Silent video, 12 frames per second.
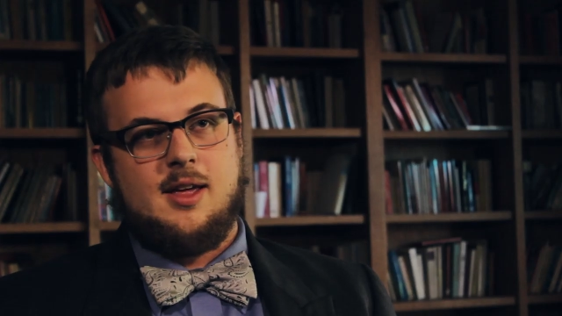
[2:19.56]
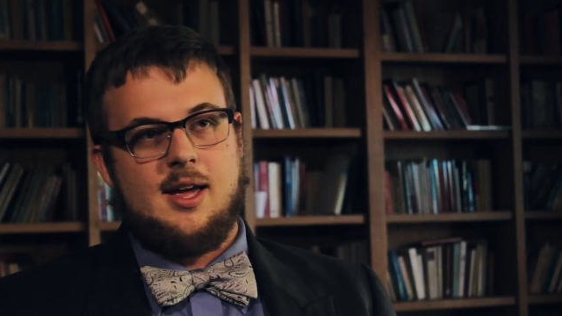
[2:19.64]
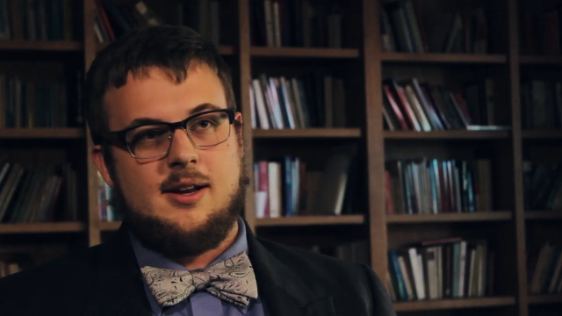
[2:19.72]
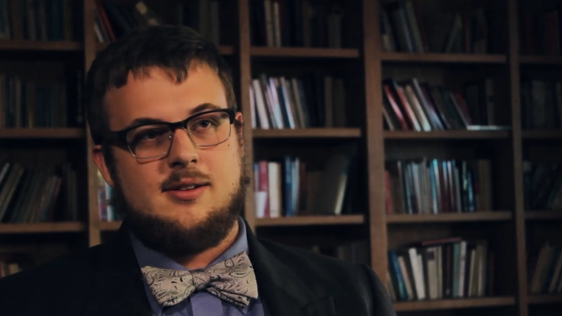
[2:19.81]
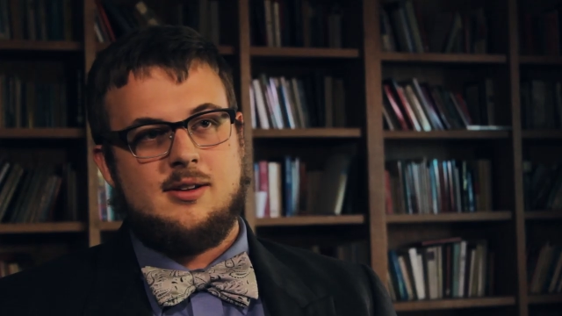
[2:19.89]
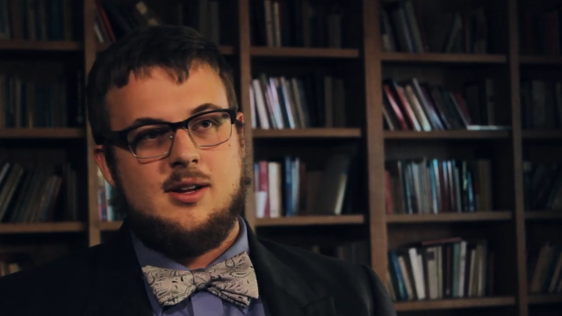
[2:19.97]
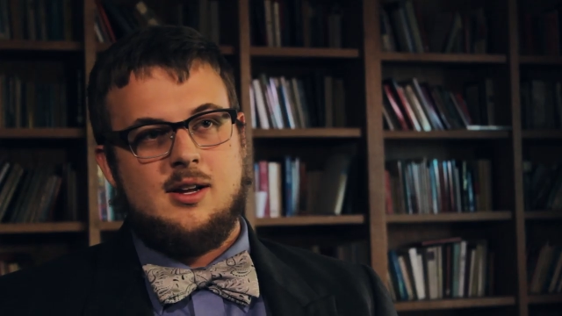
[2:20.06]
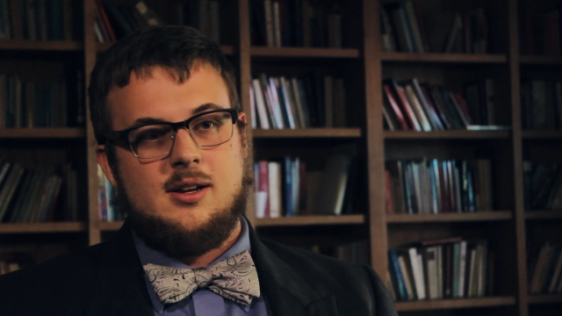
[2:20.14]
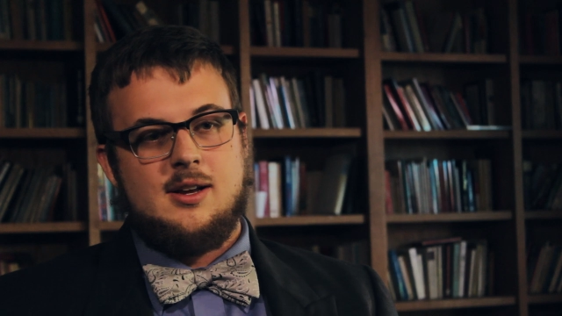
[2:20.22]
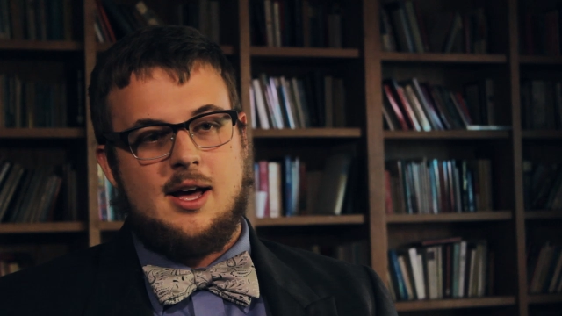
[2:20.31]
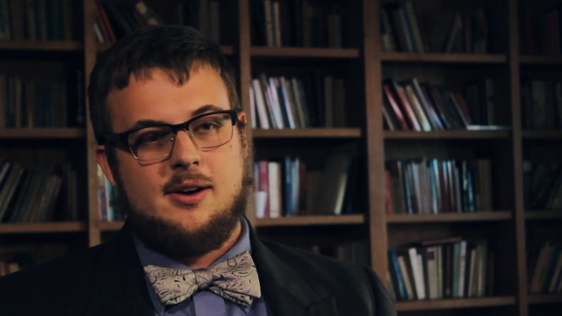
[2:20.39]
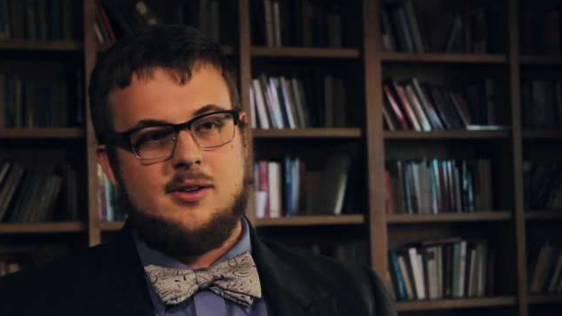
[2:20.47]
that
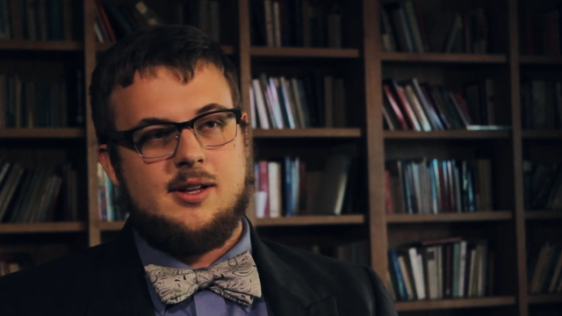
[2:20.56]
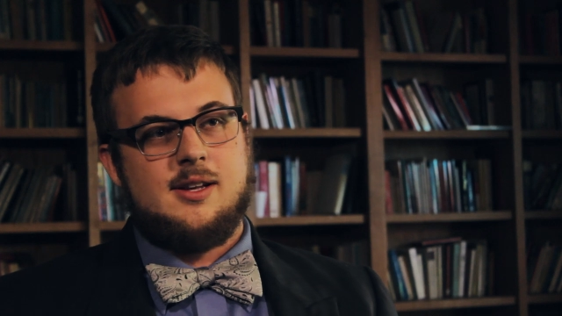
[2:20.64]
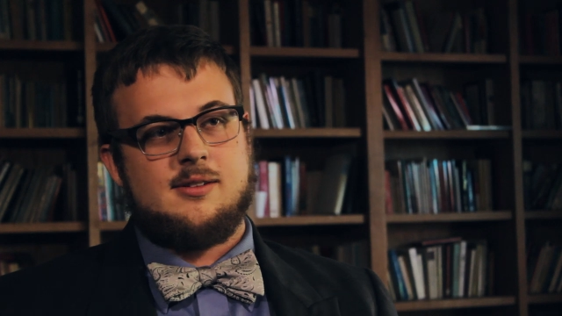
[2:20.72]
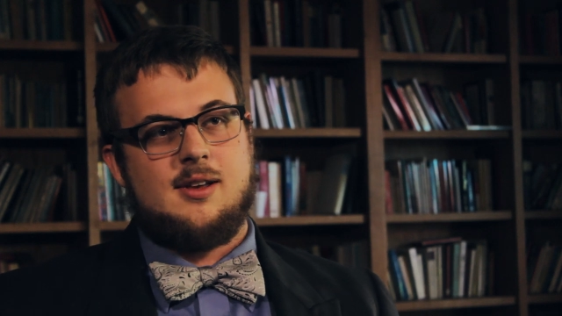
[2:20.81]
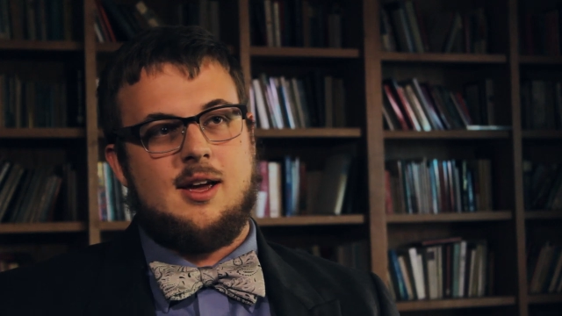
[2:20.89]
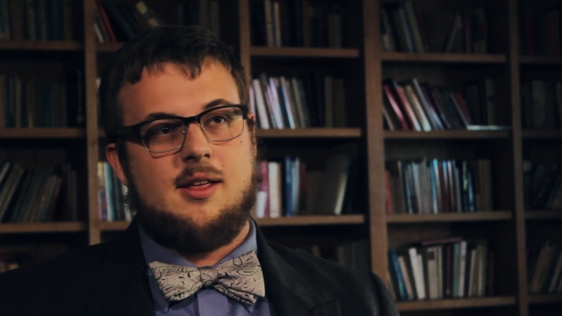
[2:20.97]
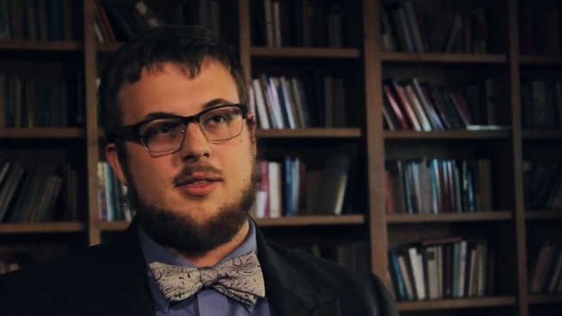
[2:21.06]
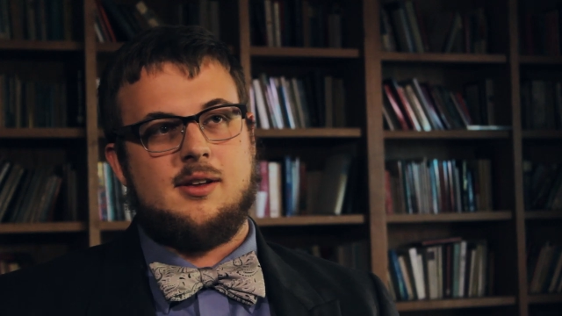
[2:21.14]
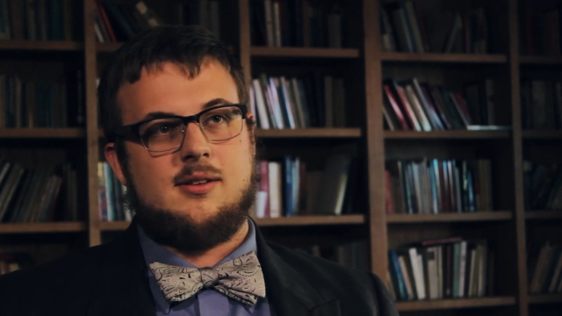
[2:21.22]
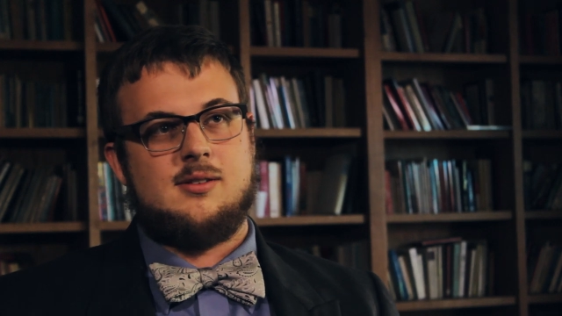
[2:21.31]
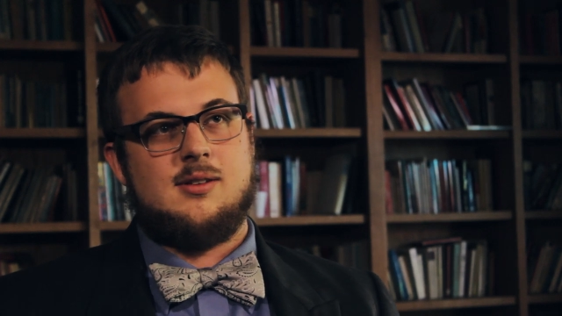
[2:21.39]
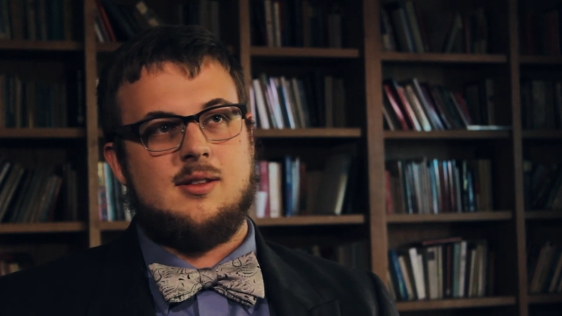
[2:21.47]
not only as
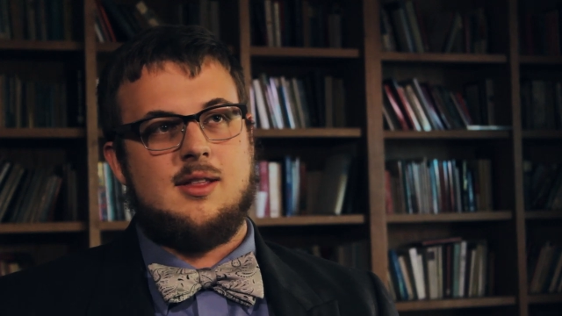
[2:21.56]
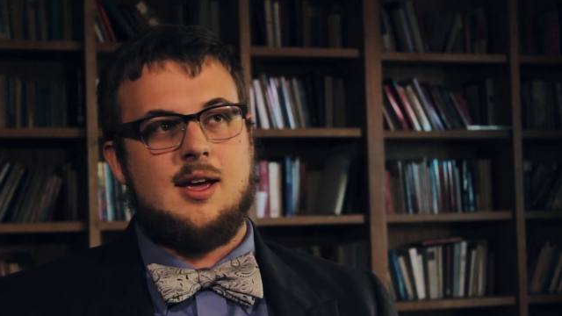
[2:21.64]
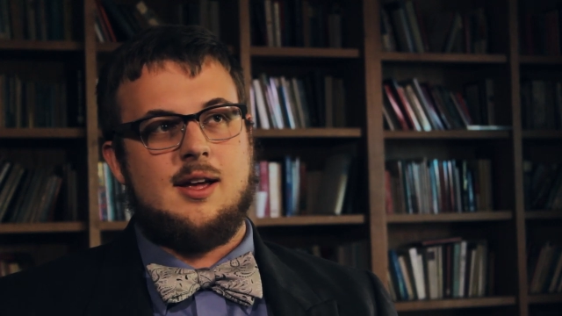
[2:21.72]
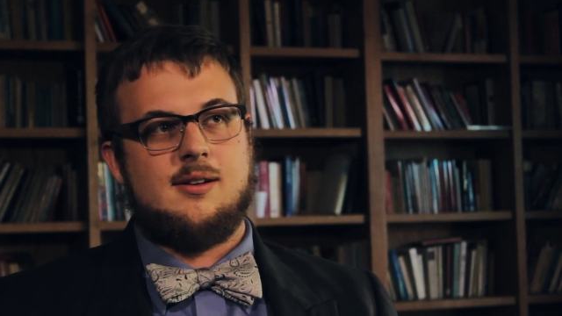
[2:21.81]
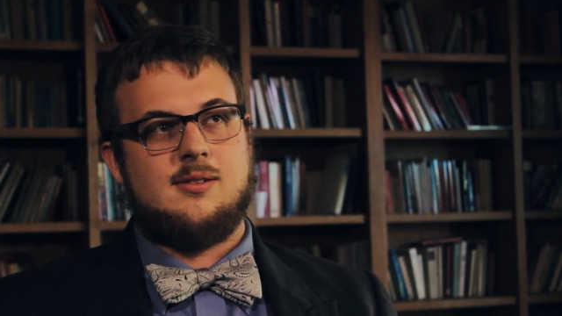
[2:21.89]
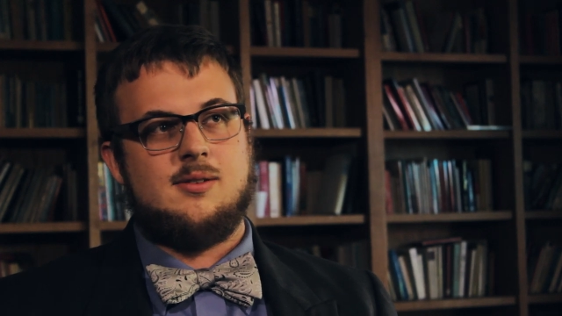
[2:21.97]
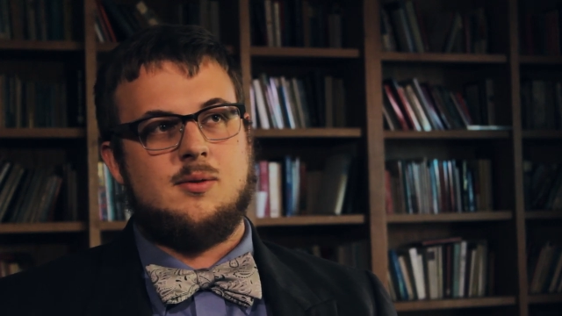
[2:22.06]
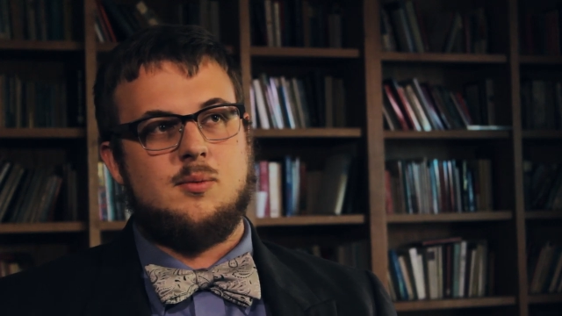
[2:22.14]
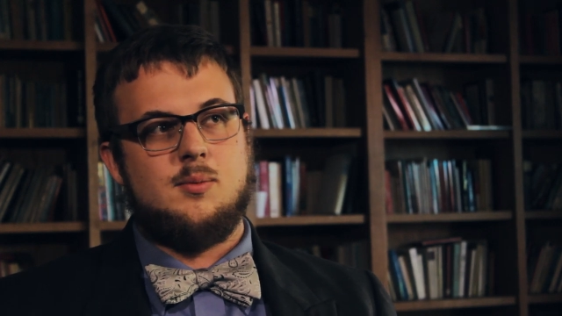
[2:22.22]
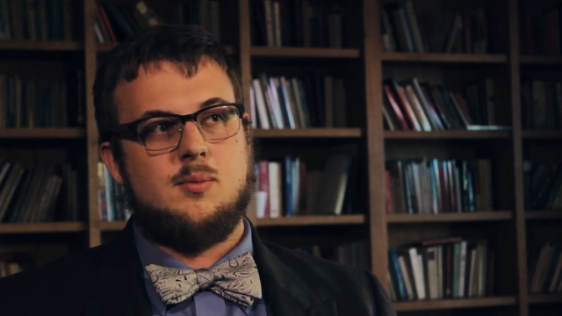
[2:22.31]
Catholics that